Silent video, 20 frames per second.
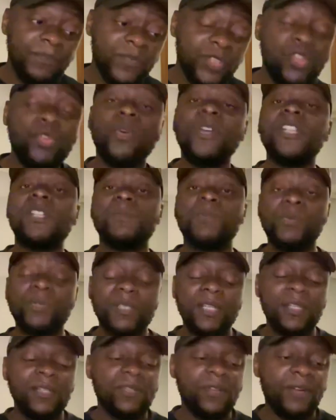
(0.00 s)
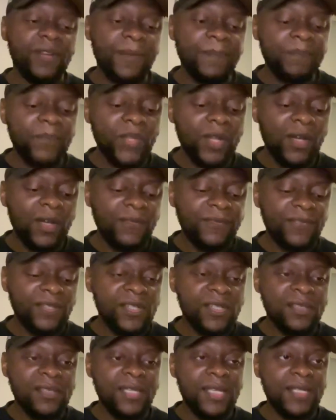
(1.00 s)
joined Sporting, after
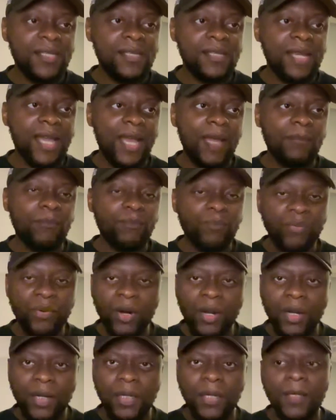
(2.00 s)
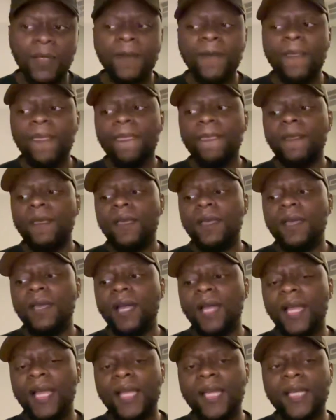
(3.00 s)
stints at Braga
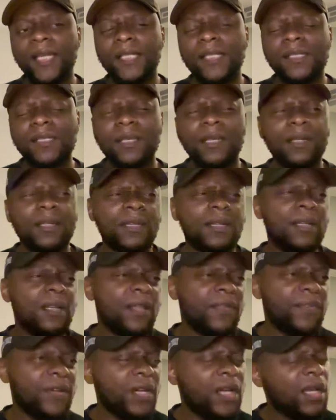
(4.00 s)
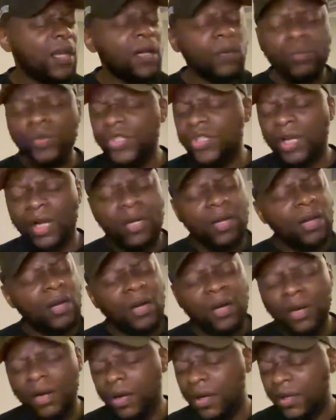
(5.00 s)
and another club, which I
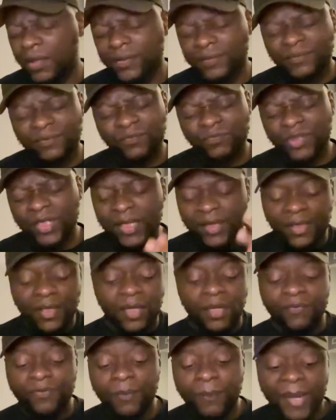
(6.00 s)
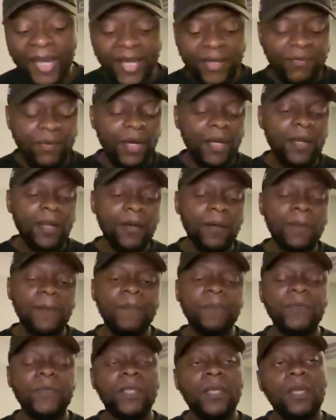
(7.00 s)
can't really think of in my head right now.
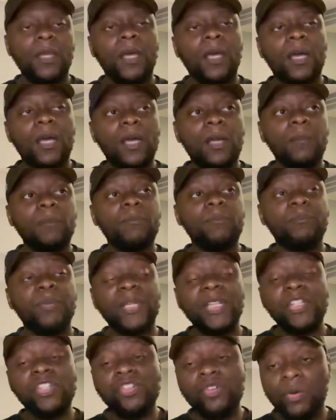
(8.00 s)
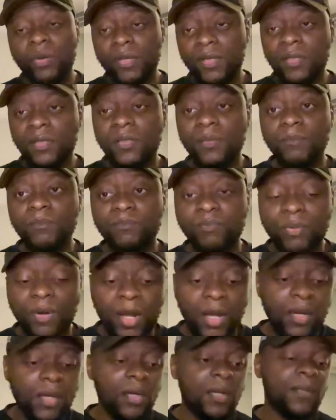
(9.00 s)
But he joined
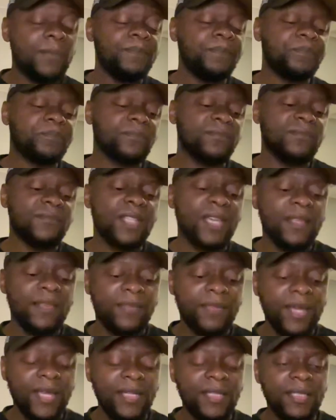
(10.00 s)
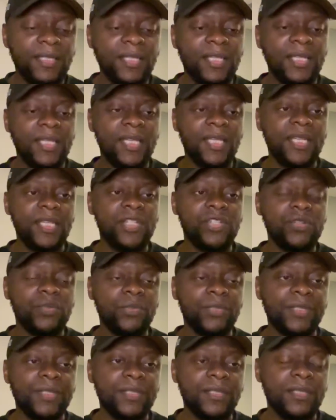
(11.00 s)
Braga. Then he
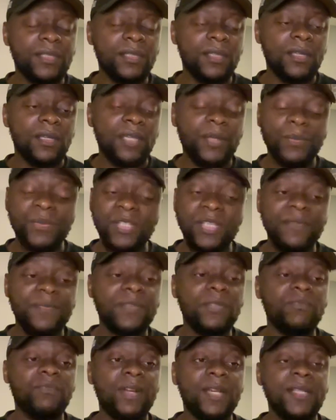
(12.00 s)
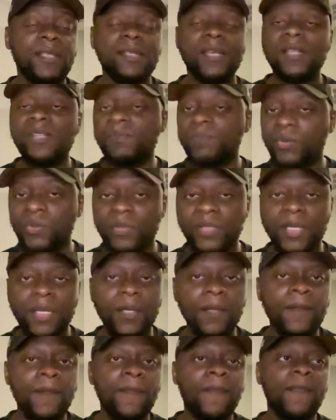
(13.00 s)
was given the reins at
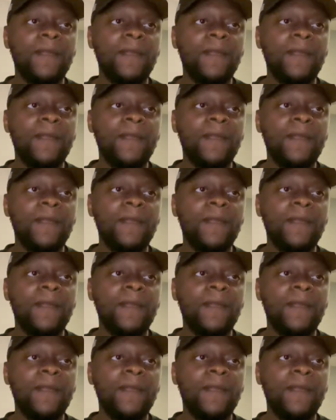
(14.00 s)
Sporting.